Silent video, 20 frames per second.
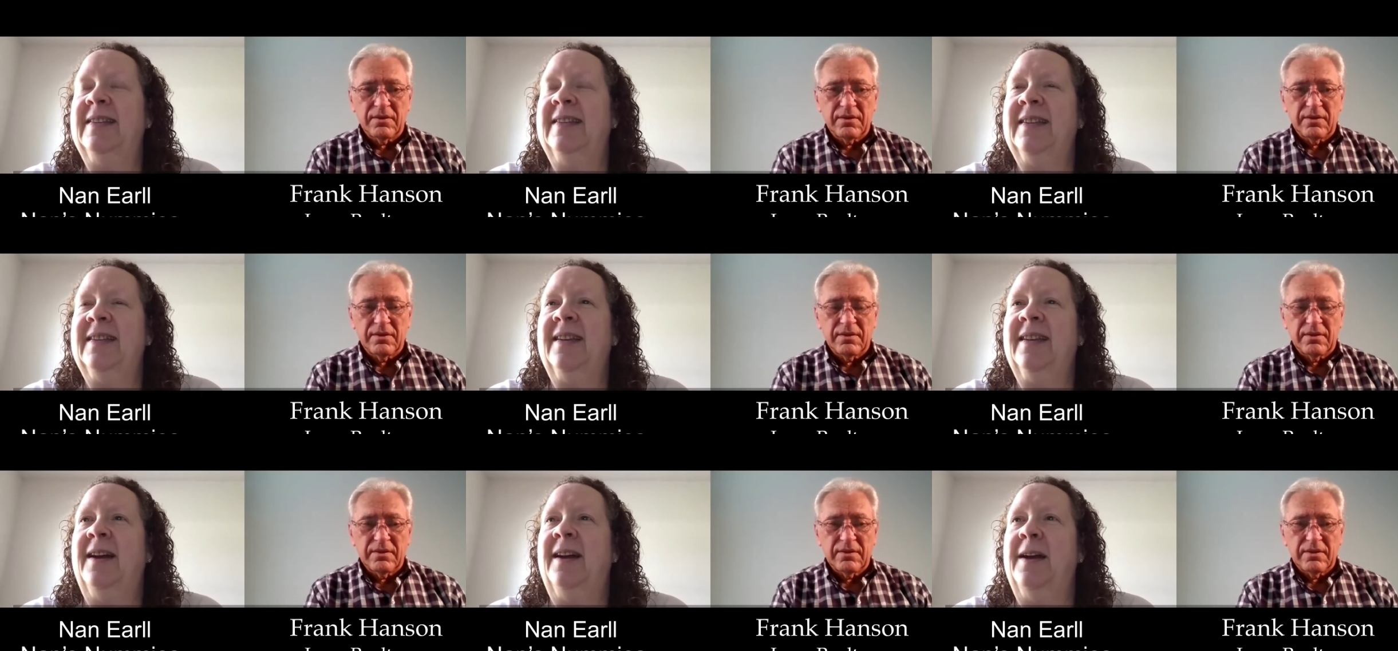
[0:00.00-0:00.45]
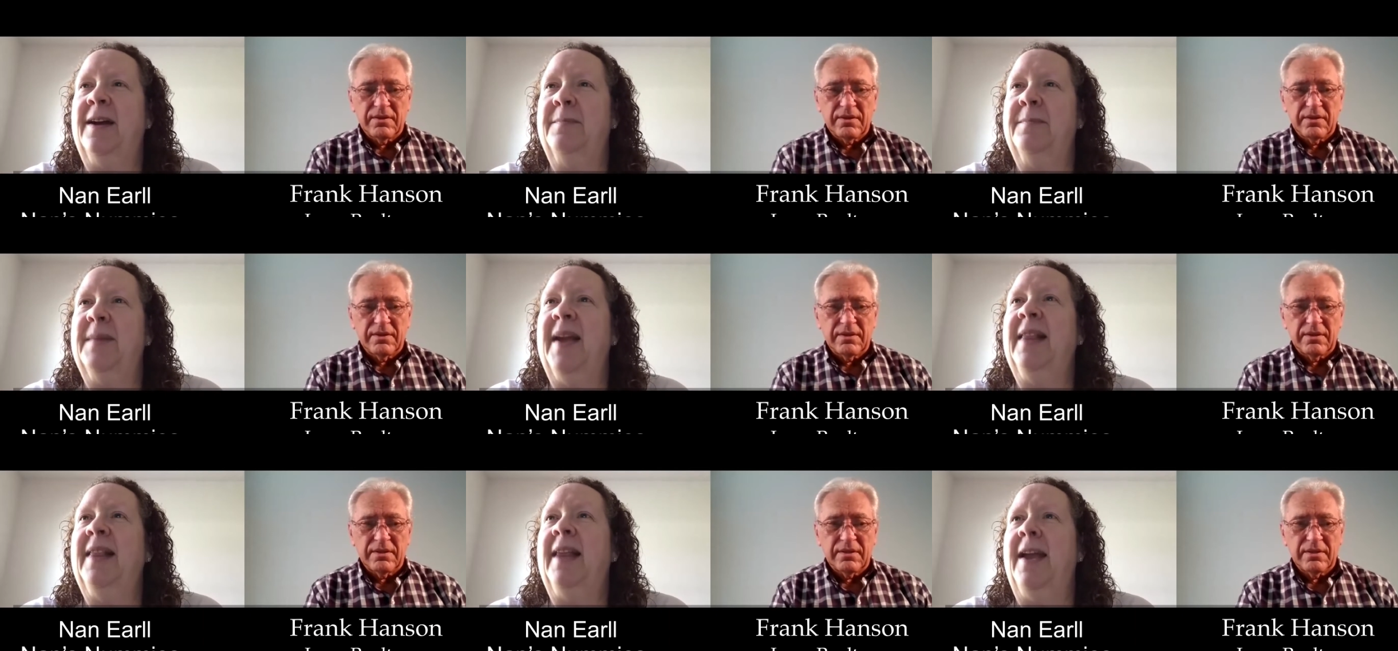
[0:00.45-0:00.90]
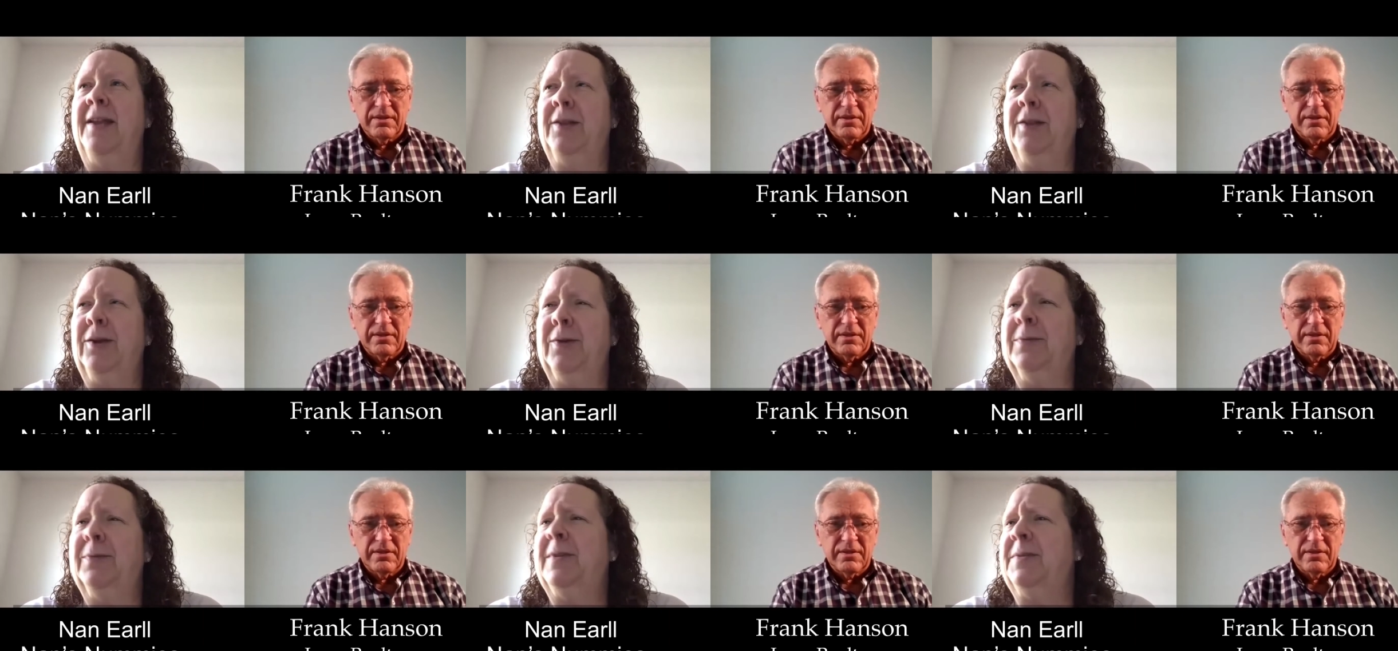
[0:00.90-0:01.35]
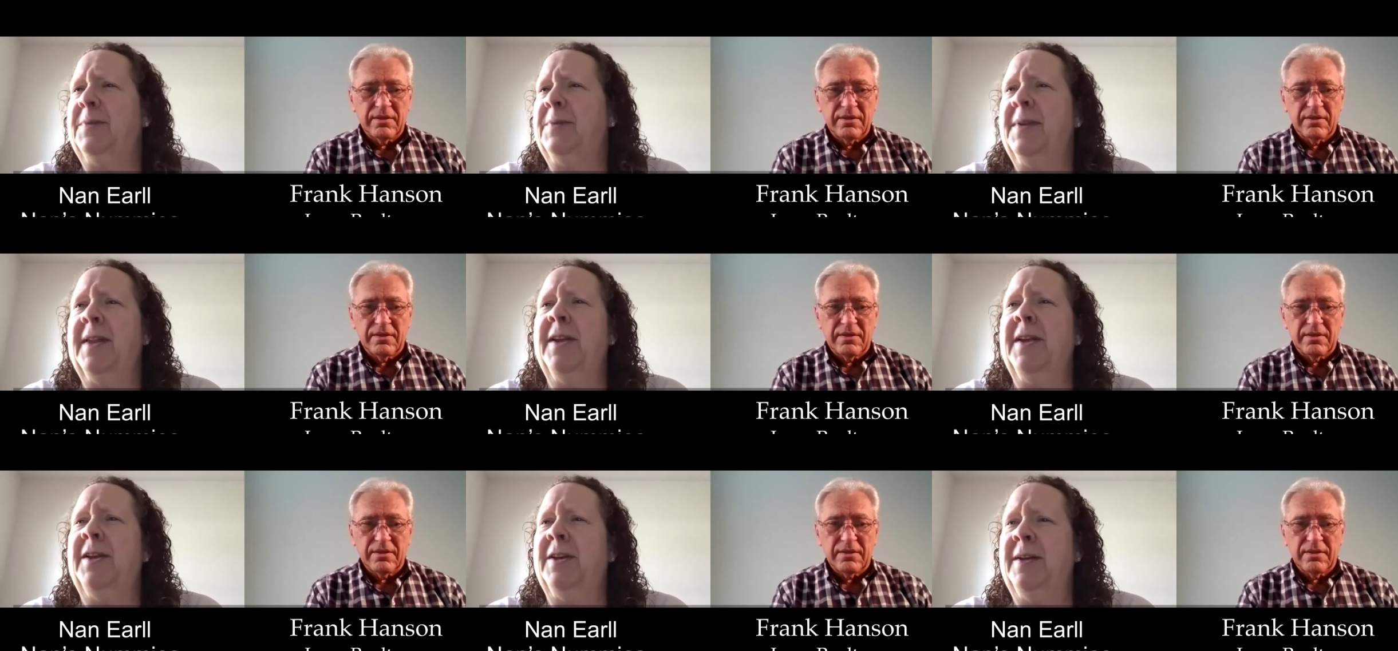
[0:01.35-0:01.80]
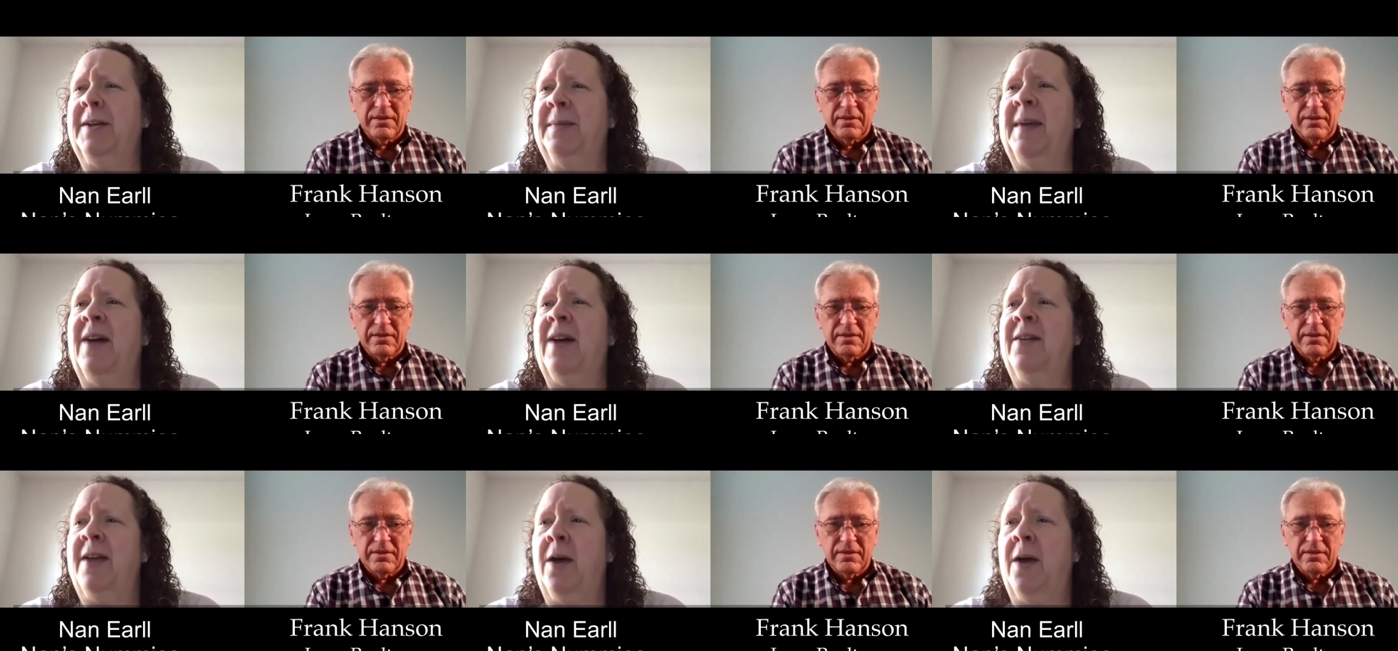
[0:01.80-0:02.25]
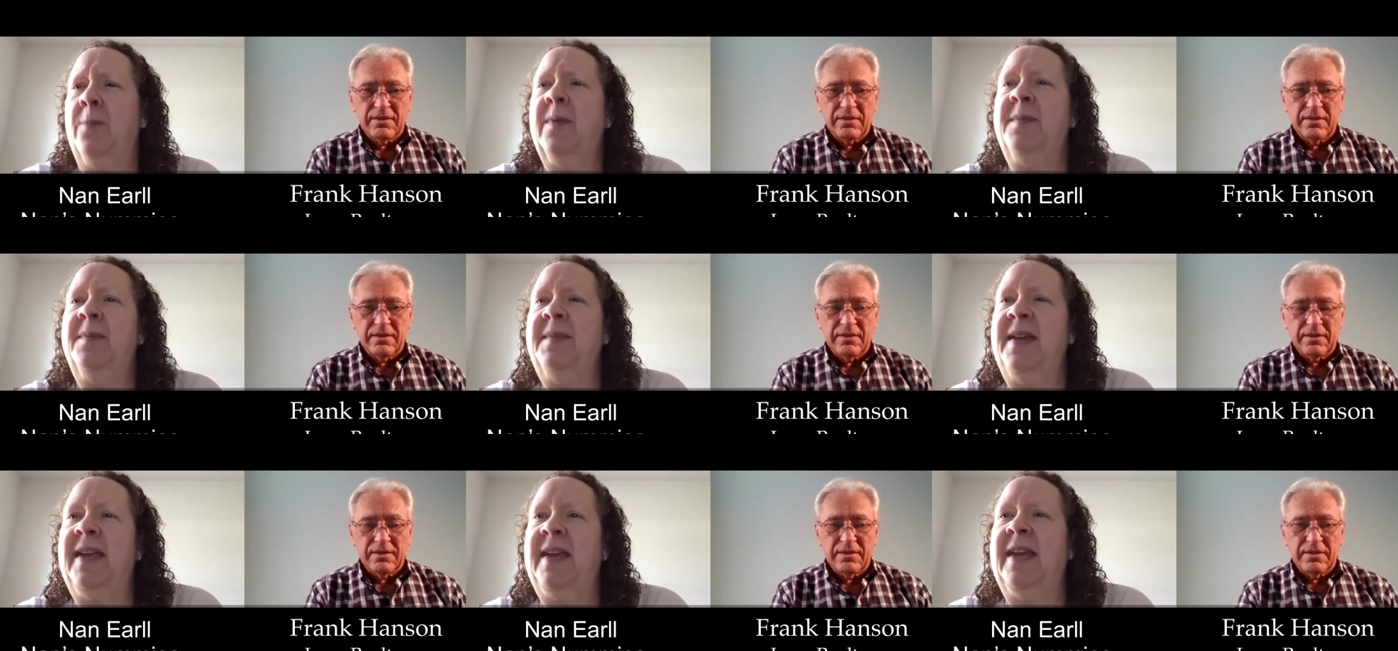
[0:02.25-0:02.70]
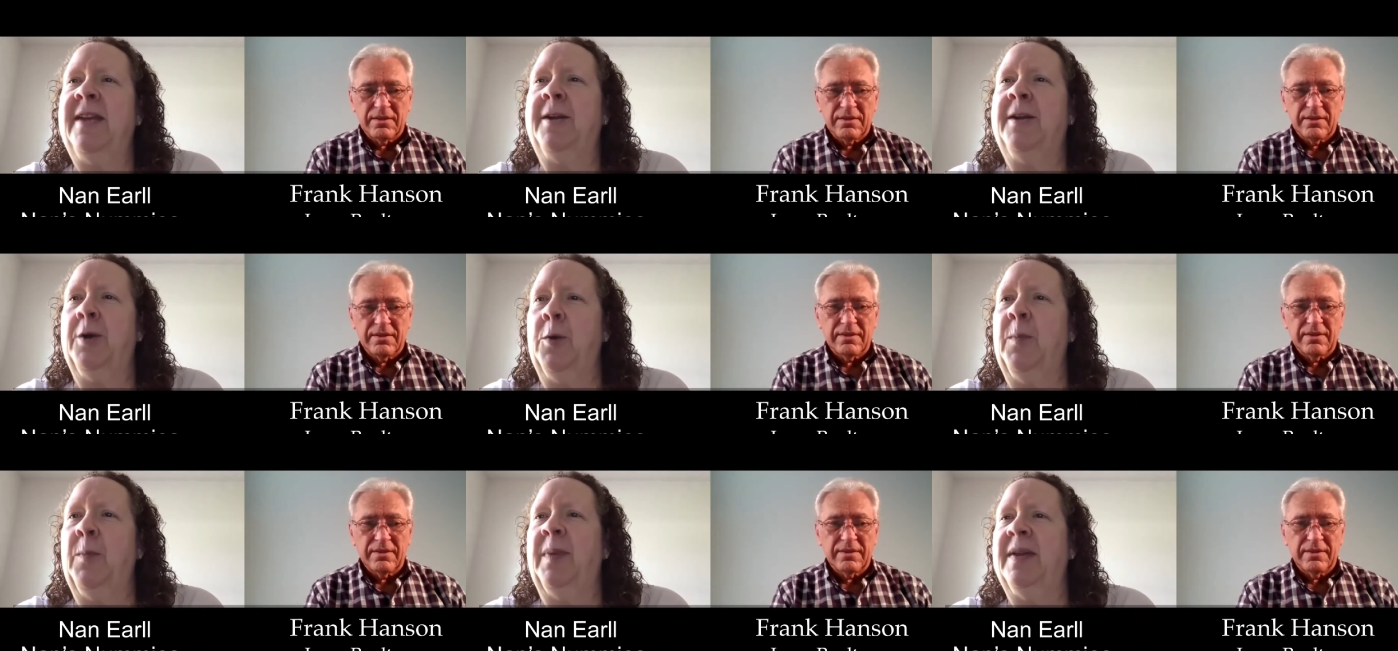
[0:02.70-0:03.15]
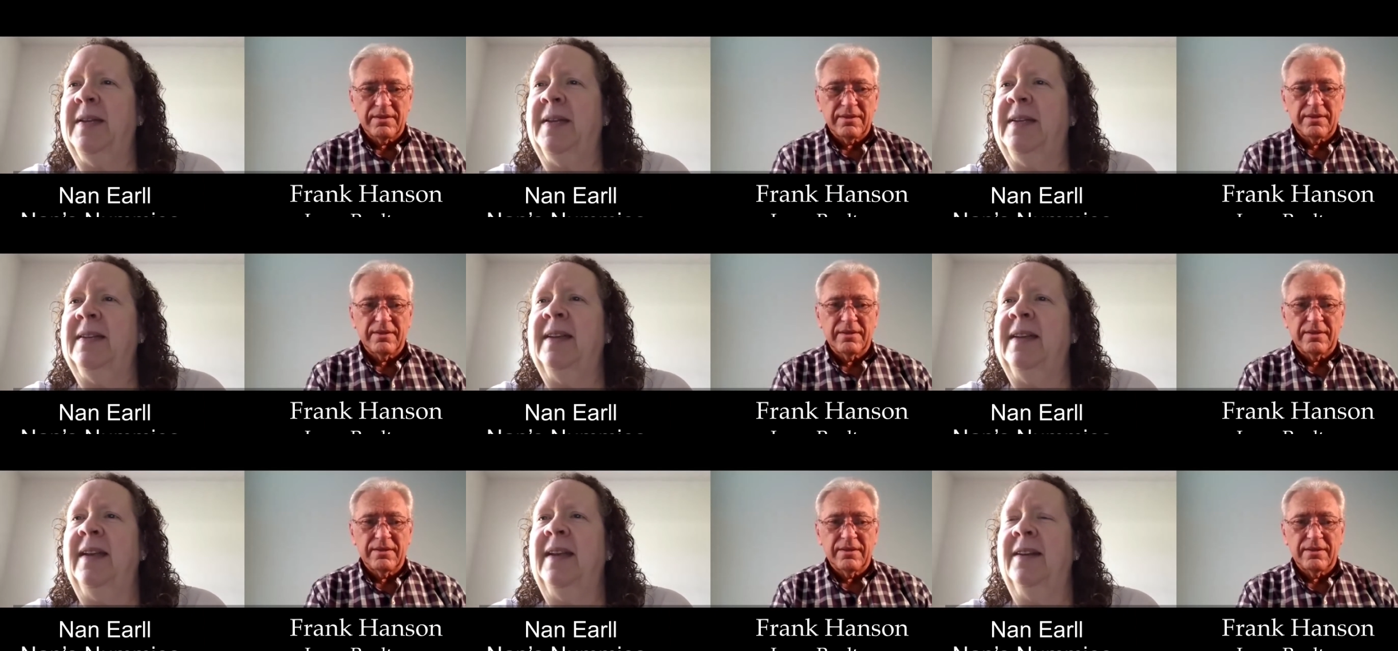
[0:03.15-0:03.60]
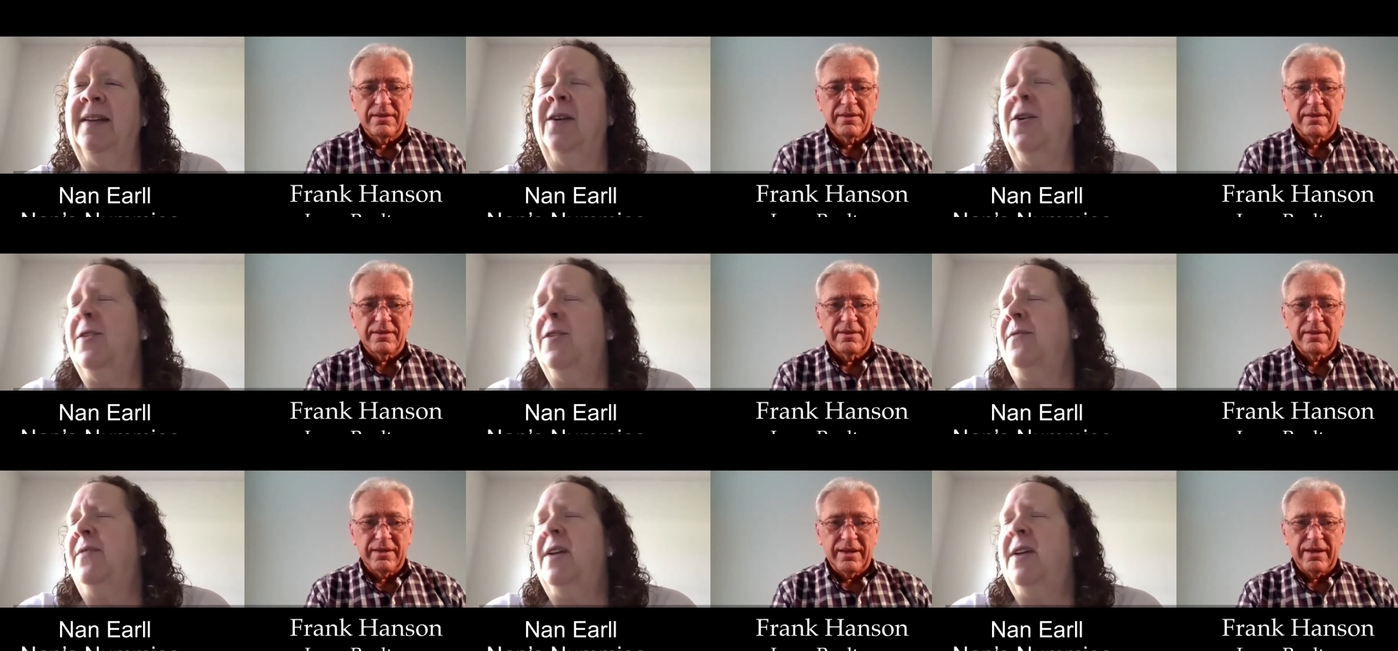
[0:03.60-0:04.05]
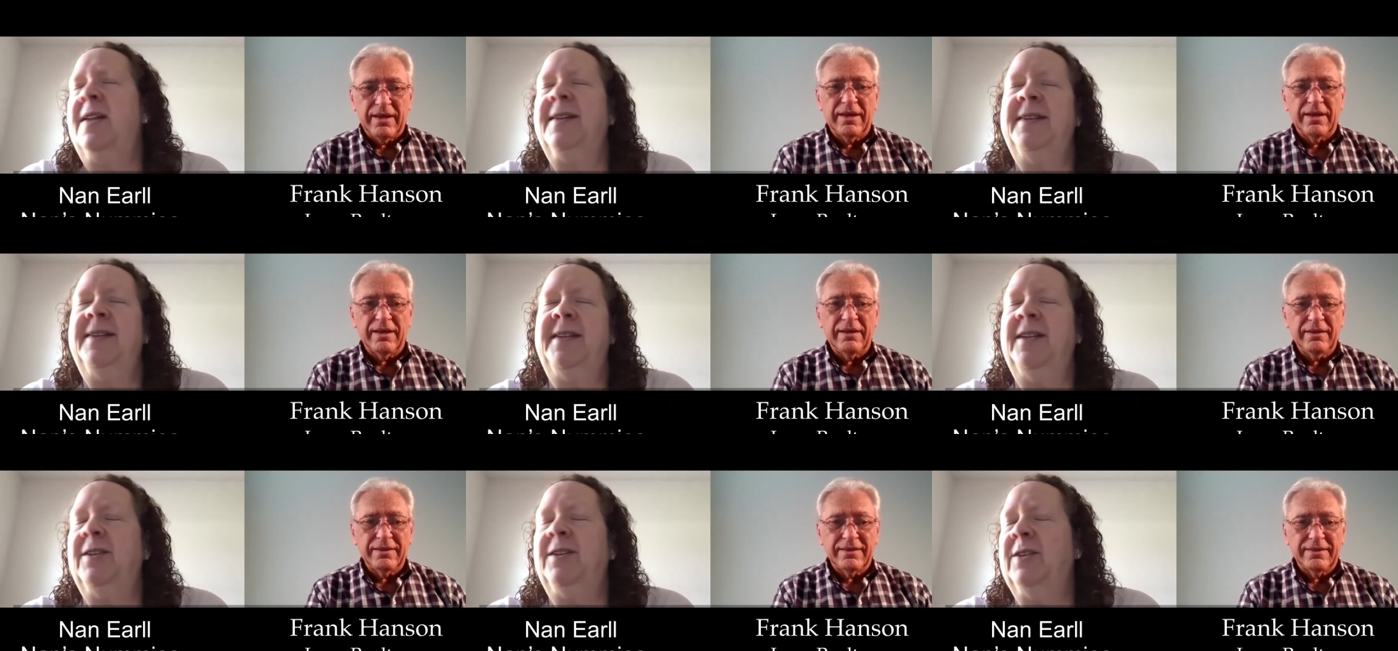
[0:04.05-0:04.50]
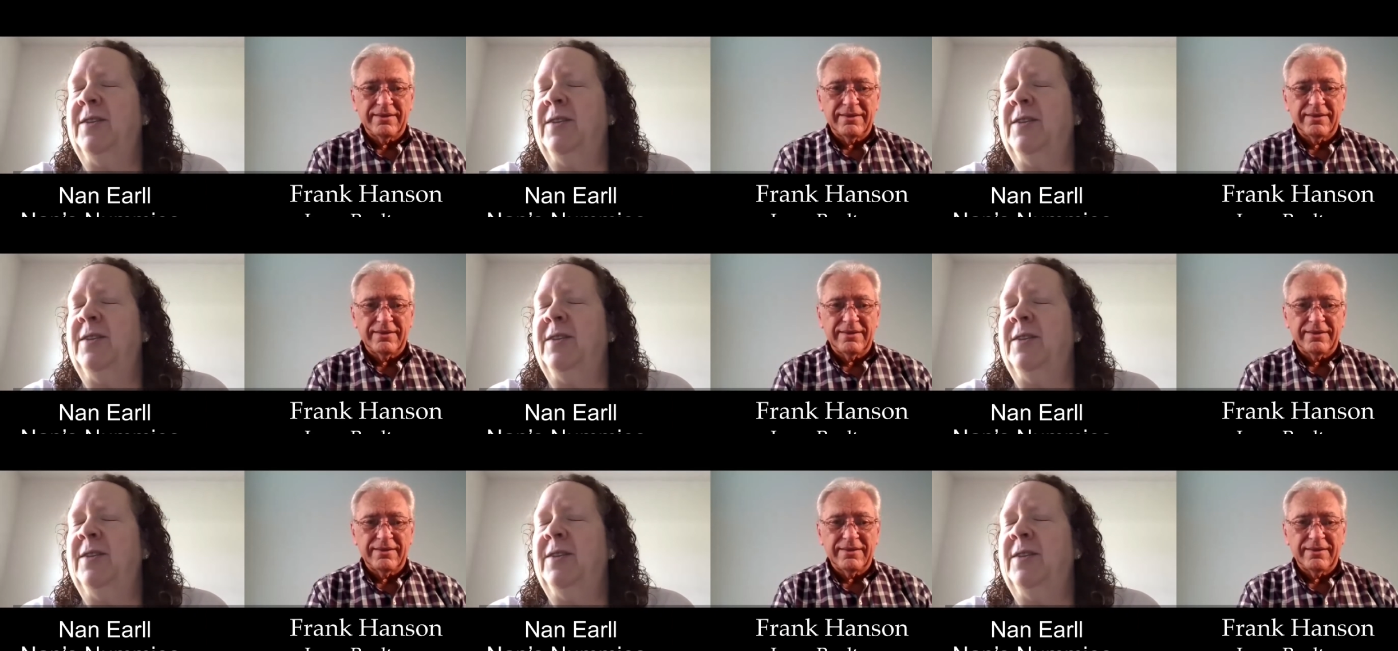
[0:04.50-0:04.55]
Speaker 1: Um, my landlord was really good about helping me get open and all the volunteers uh-huh.